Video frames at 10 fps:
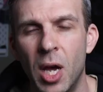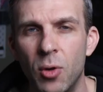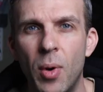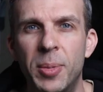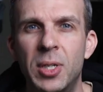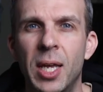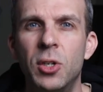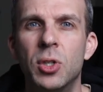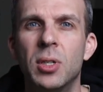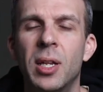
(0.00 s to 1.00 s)
got a
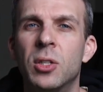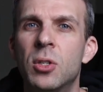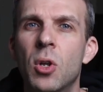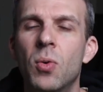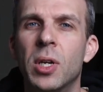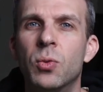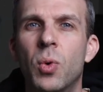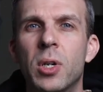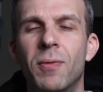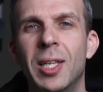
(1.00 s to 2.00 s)
reputation and it's known as
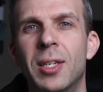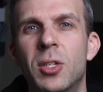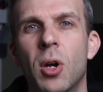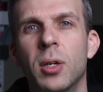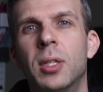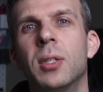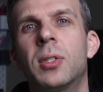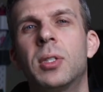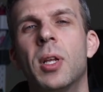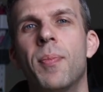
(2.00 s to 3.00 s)
one of the
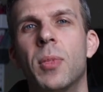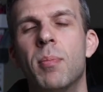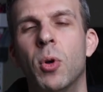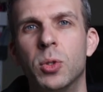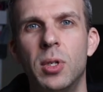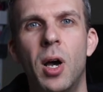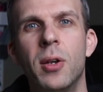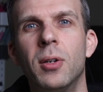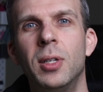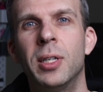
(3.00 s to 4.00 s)
darkest, most
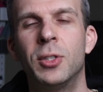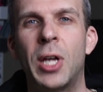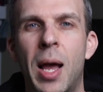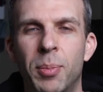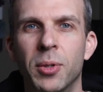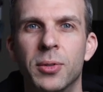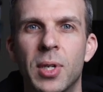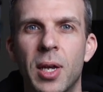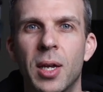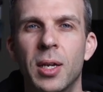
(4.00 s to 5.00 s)
underlit
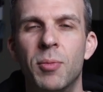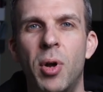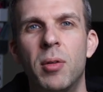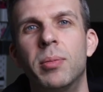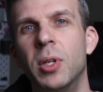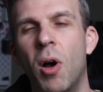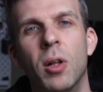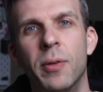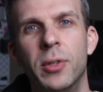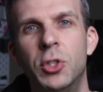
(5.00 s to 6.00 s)
chapels in probably
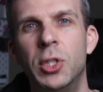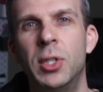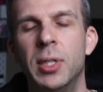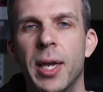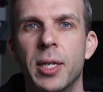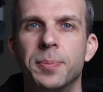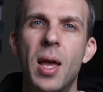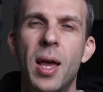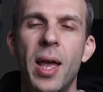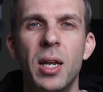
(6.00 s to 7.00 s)
all of the GTA.
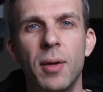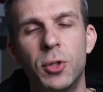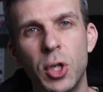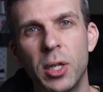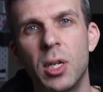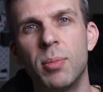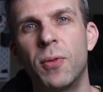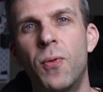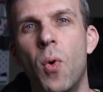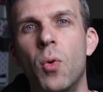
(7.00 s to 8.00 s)
And I've shot there
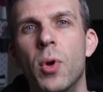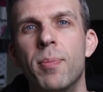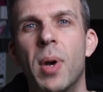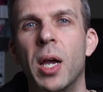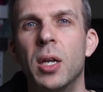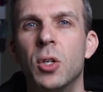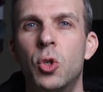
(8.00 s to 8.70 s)
before with my